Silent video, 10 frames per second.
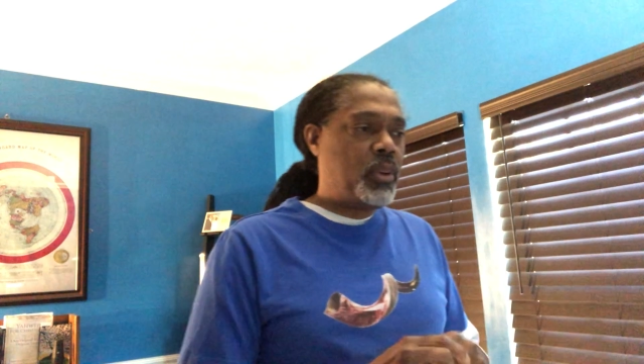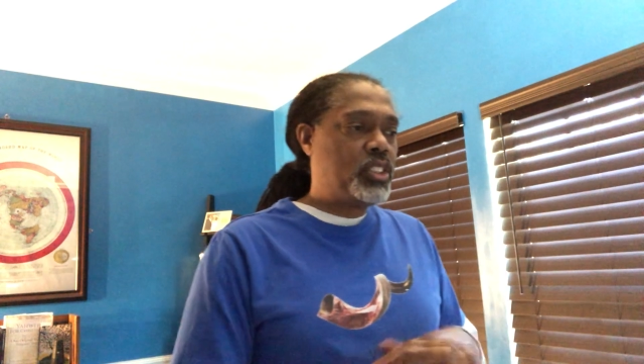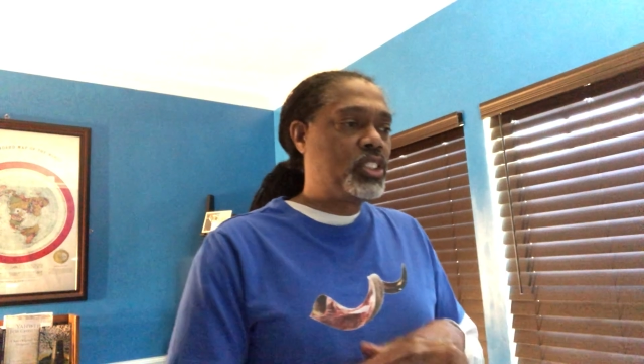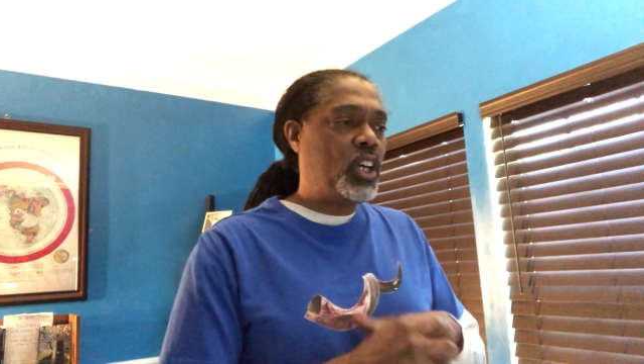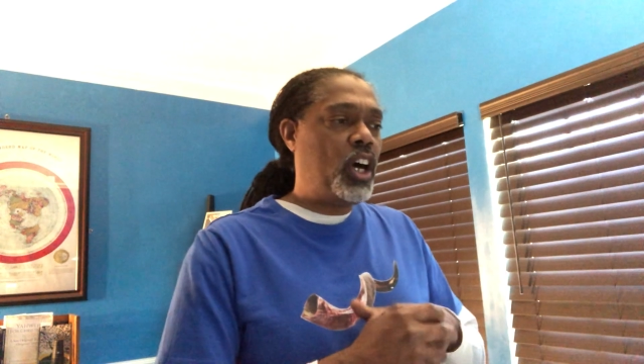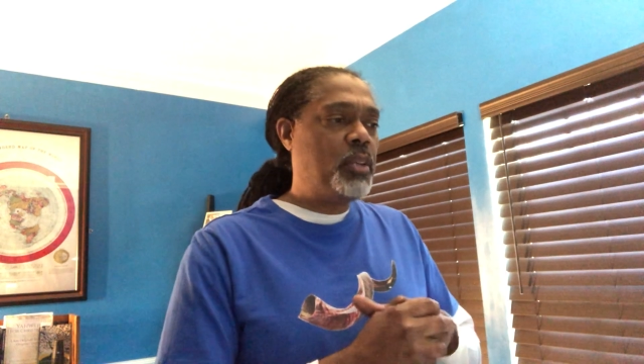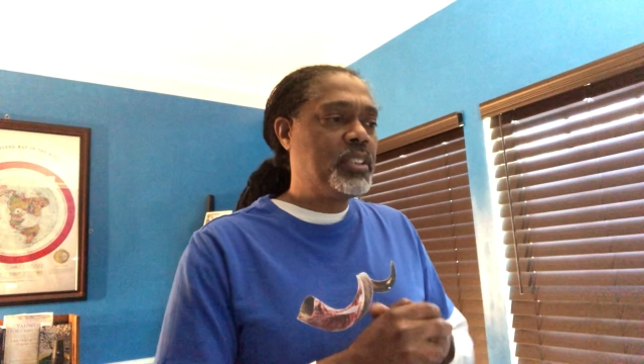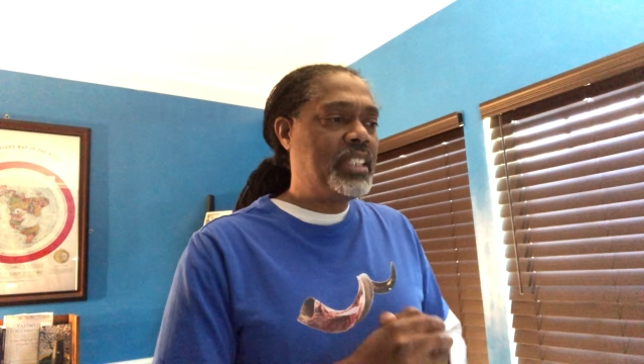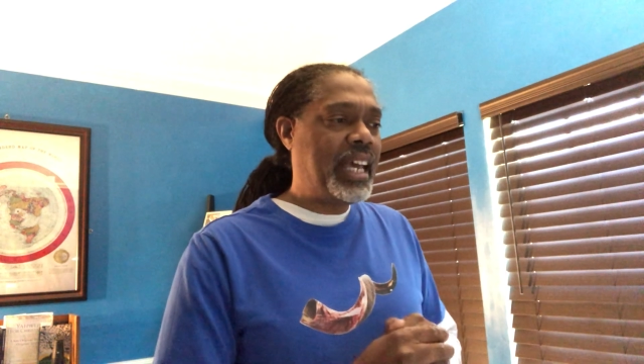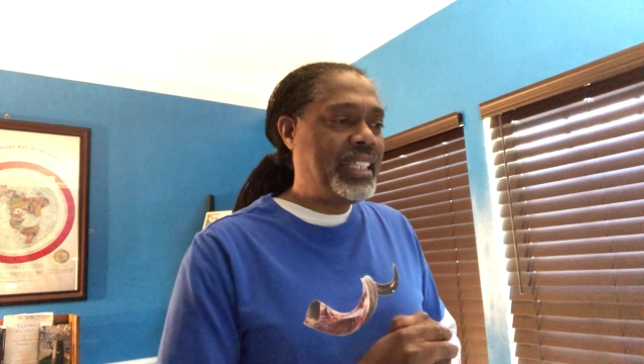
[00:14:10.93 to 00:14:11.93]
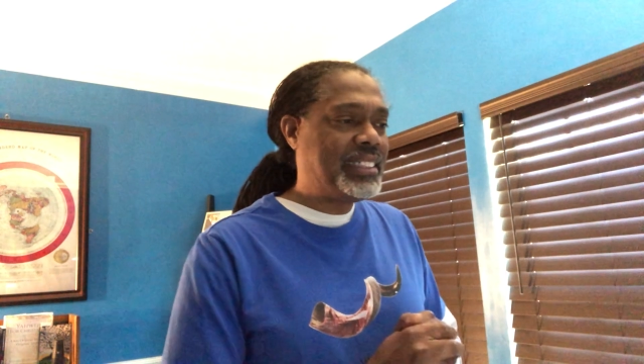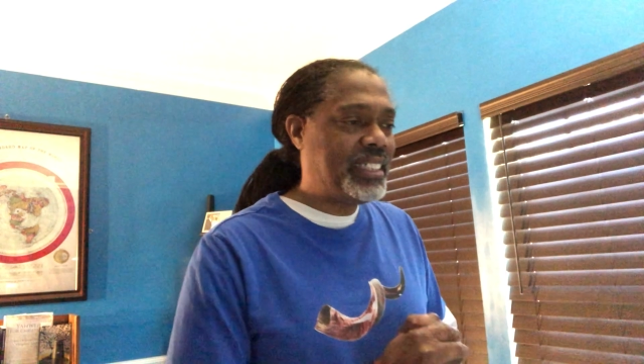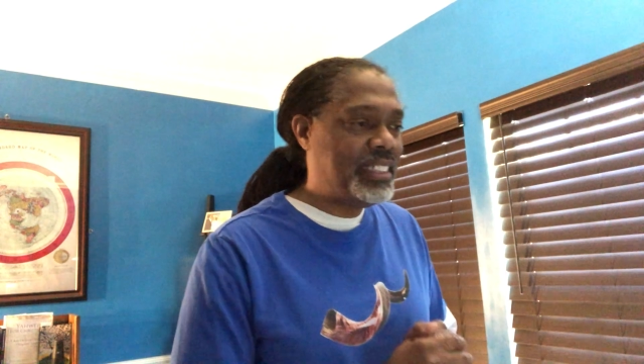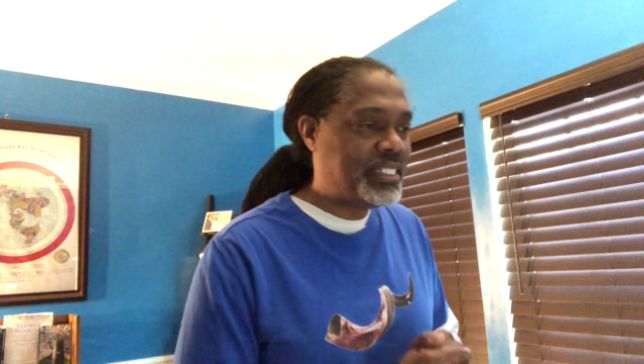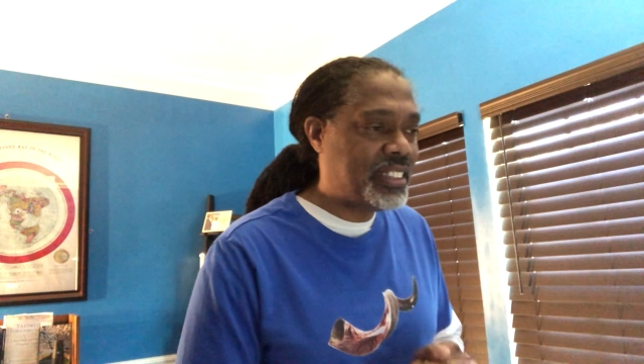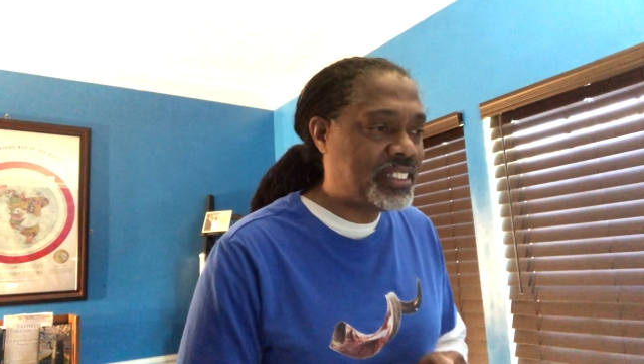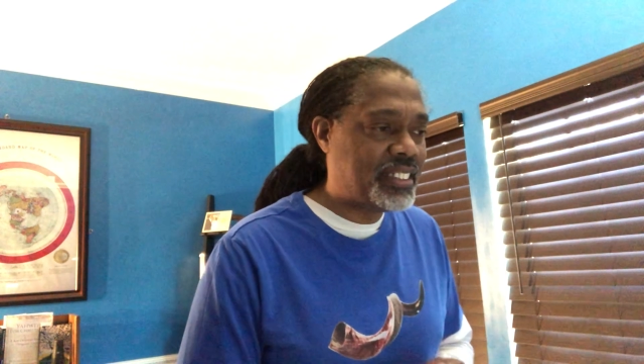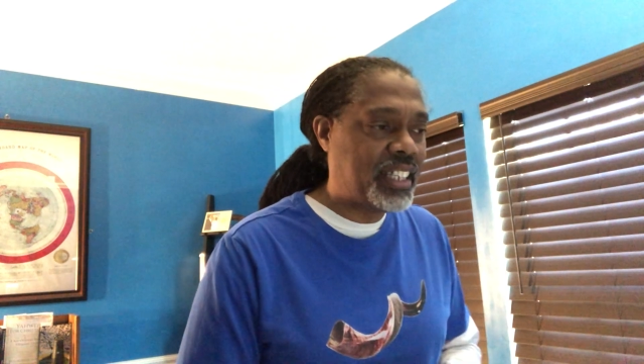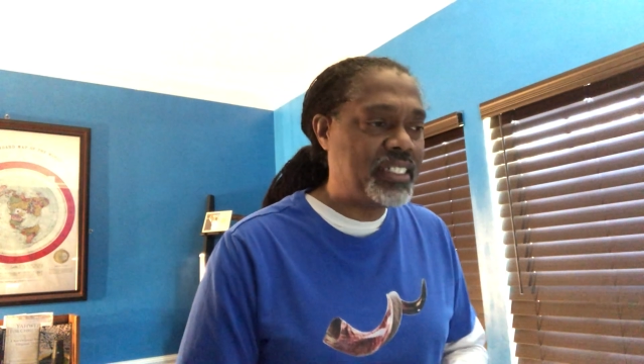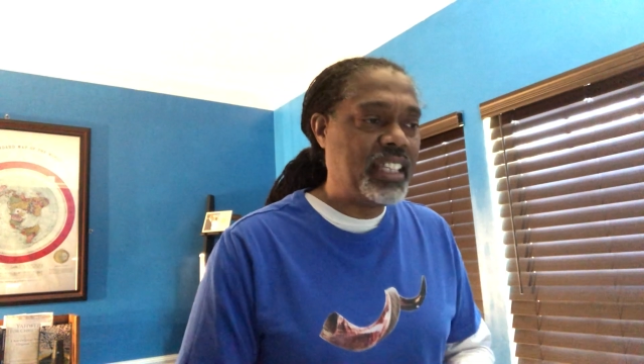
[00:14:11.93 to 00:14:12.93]
Psalms 19:6
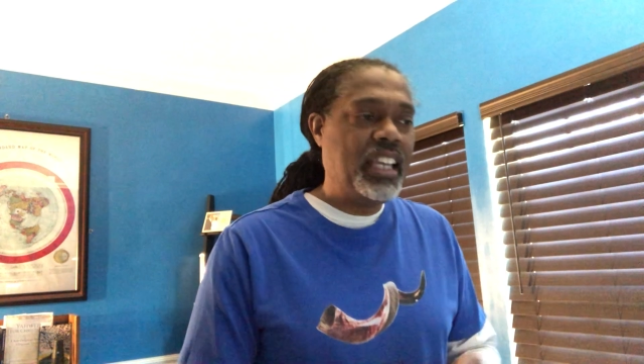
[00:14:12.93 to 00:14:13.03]
says,